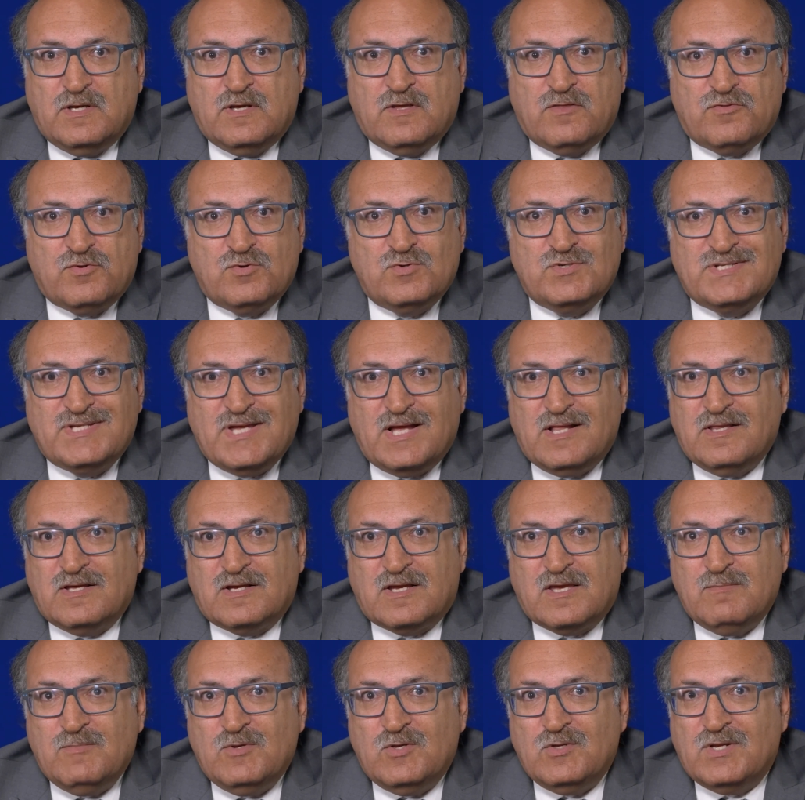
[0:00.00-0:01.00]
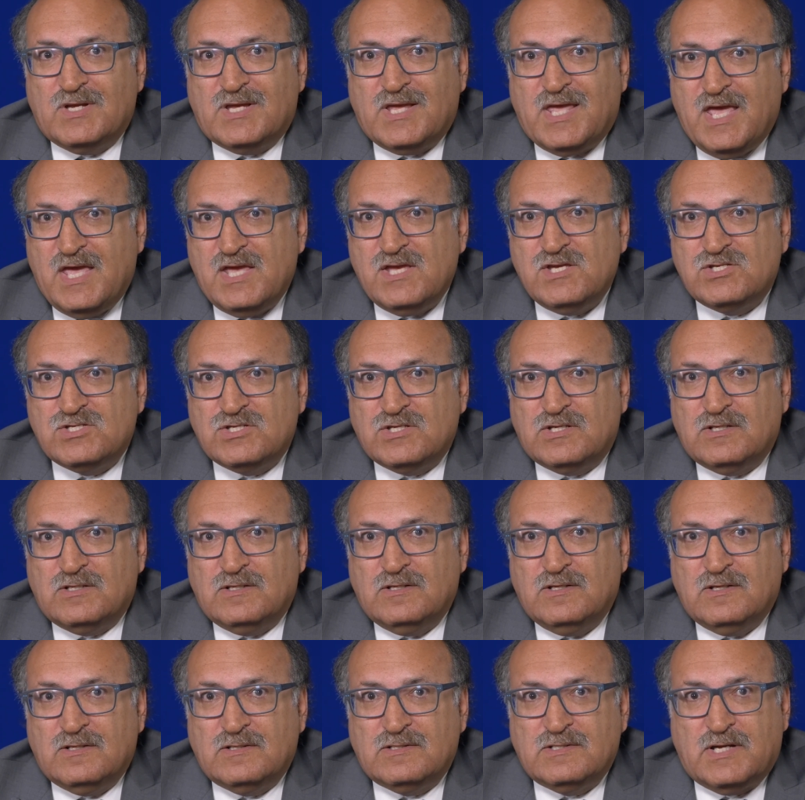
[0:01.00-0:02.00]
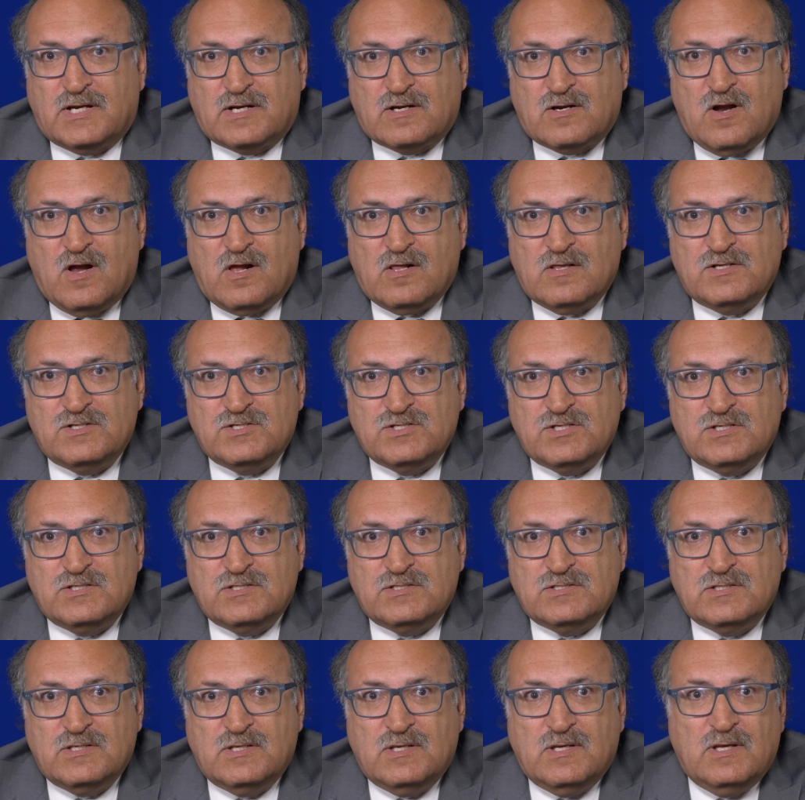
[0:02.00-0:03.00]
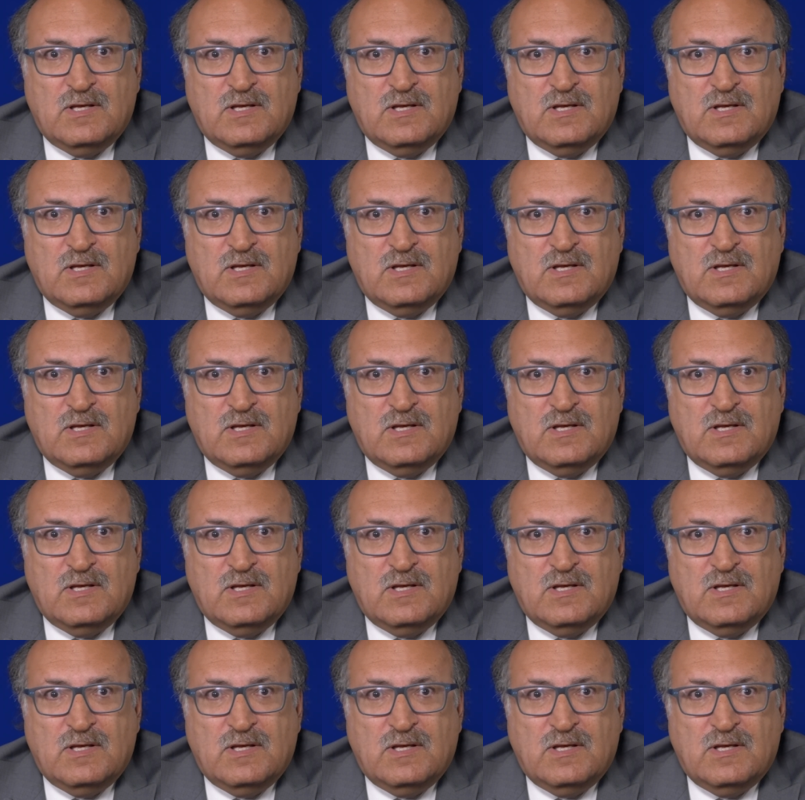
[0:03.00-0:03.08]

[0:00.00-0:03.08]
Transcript: through telecommunication technologies